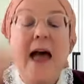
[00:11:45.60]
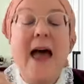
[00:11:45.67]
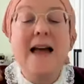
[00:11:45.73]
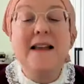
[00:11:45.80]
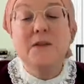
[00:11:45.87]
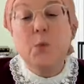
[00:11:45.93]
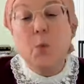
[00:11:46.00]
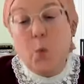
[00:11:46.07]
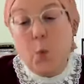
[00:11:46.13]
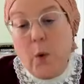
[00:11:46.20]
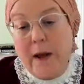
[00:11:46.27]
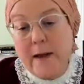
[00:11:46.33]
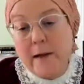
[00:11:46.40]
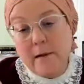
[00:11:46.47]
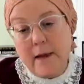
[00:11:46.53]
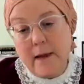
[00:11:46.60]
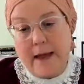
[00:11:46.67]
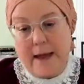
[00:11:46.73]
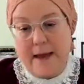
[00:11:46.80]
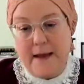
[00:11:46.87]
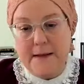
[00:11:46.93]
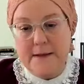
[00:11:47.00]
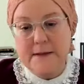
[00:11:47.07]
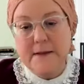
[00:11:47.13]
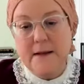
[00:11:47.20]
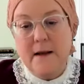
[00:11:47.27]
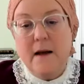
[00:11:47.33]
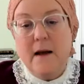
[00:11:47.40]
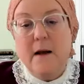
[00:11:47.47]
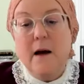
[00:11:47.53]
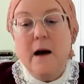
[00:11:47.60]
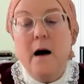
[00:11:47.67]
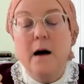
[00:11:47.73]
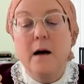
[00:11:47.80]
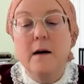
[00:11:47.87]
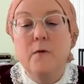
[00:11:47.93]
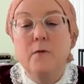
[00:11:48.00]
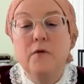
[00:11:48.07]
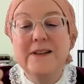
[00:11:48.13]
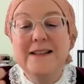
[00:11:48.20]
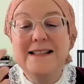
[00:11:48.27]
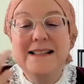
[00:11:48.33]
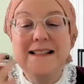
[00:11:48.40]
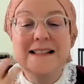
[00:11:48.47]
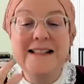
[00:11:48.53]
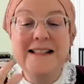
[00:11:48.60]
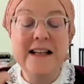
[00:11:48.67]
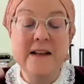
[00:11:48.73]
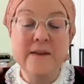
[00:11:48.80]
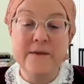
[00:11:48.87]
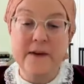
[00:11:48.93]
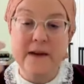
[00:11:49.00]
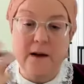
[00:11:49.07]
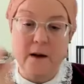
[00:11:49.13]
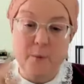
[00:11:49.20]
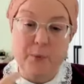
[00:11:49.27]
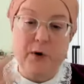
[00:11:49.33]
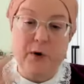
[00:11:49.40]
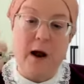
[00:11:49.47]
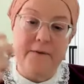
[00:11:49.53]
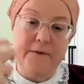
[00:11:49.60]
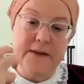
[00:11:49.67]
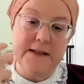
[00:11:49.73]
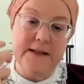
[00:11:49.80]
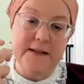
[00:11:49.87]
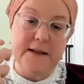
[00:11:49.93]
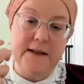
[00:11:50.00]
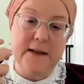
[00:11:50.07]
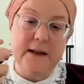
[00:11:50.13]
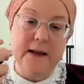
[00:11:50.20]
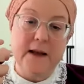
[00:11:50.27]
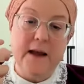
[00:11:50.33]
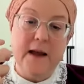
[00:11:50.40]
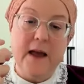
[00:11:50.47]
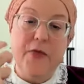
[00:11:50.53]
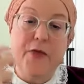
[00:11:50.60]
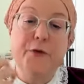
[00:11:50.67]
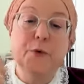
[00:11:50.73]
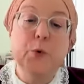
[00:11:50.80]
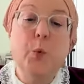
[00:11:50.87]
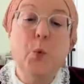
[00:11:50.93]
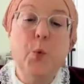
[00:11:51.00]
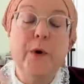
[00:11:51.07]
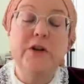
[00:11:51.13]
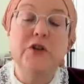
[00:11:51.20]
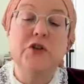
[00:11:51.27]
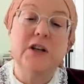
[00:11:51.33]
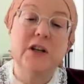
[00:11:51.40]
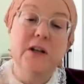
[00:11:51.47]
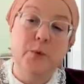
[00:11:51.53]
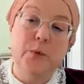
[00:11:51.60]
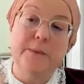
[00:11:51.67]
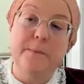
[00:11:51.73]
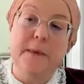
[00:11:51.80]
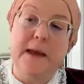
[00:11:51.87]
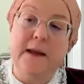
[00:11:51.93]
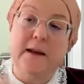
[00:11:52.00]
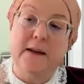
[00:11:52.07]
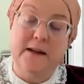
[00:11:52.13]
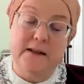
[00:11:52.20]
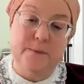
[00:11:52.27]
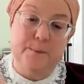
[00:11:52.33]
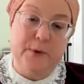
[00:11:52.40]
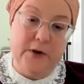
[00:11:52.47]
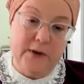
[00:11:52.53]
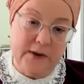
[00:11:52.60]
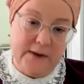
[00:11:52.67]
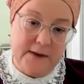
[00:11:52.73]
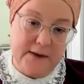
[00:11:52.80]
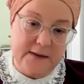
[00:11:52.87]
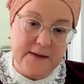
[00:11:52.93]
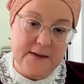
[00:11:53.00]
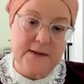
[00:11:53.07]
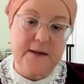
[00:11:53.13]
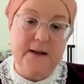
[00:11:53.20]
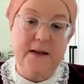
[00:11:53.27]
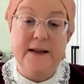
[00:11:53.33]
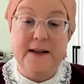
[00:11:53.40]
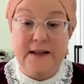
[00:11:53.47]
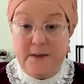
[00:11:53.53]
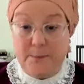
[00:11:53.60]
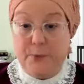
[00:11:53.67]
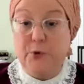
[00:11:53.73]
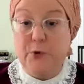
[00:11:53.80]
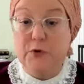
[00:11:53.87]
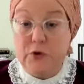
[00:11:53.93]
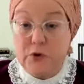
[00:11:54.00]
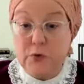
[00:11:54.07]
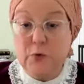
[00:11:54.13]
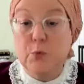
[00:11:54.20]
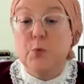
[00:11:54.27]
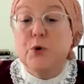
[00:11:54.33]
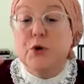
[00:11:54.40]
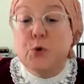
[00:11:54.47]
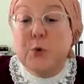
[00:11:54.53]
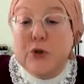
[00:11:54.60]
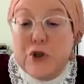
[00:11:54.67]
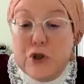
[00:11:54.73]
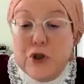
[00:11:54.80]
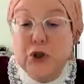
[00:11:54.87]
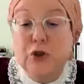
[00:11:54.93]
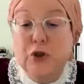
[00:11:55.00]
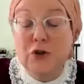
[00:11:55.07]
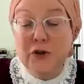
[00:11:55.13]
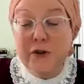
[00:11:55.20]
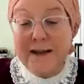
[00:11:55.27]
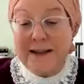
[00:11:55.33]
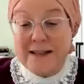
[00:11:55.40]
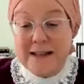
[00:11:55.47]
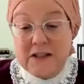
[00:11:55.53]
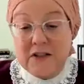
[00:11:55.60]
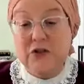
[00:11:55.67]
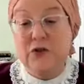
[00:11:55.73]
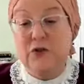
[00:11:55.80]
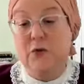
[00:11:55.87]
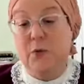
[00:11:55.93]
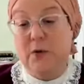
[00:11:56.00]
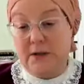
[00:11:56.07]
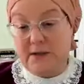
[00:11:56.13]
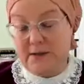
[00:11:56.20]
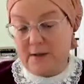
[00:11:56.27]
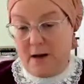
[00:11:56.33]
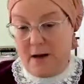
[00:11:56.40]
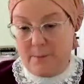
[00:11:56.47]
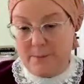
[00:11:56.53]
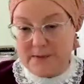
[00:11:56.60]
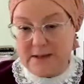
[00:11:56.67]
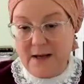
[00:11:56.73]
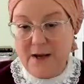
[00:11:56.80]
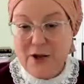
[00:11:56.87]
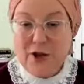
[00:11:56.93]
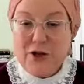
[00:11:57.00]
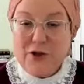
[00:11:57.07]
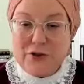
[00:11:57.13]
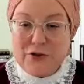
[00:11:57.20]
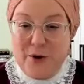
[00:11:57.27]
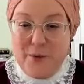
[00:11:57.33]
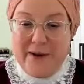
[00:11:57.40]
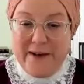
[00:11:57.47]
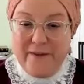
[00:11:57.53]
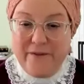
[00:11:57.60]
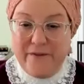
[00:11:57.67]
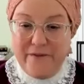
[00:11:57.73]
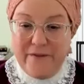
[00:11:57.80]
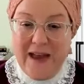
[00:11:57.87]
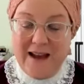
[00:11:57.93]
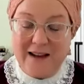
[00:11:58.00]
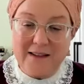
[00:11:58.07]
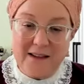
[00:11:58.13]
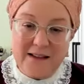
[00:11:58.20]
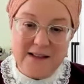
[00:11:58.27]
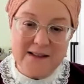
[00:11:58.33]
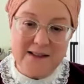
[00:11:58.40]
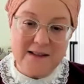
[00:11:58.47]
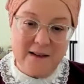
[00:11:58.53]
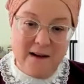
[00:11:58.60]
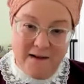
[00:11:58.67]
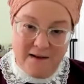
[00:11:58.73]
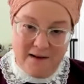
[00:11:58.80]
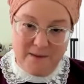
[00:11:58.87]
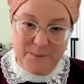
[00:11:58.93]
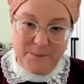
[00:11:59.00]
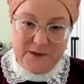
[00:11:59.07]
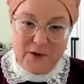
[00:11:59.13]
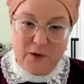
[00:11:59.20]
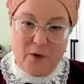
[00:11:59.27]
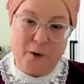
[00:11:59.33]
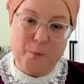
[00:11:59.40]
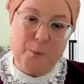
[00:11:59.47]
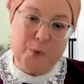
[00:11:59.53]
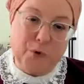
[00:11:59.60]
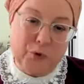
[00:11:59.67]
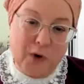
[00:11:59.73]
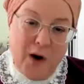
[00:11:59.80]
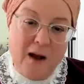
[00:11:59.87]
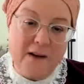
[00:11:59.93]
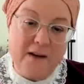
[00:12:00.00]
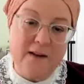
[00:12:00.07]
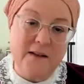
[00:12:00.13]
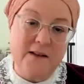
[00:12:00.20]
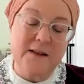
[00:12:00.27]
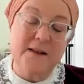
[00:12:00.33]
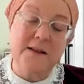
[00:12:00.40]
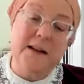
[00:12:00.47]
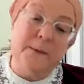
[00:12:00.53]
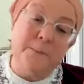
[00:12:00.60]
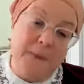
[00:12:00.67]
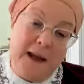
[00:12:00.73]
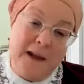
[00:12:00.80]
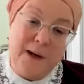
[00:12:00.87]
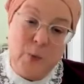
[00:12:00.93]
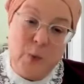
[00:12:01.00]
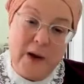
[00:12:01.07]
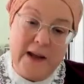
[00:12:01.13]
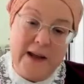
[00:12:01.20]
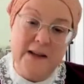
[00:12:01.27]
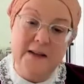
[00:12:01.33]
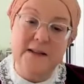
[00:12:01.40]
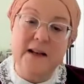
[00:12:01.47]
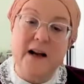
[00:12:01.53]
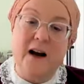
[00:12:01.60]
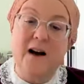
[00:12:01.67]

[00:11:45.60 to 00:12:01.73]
as well as receiving prophecy through which he would make Hitbodedut, which would turn into Psalms. So in effect, the Psalms are products in many ways